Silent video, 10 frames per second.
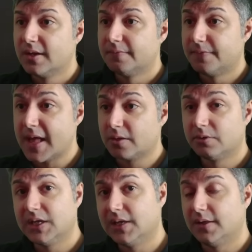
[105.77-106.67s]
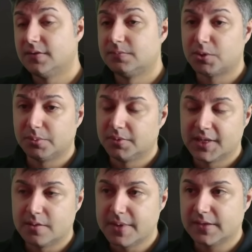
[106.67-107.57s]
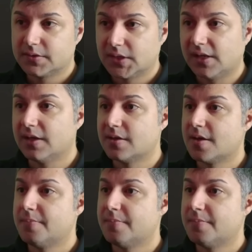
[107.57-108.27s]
Valerie is probably the best healer.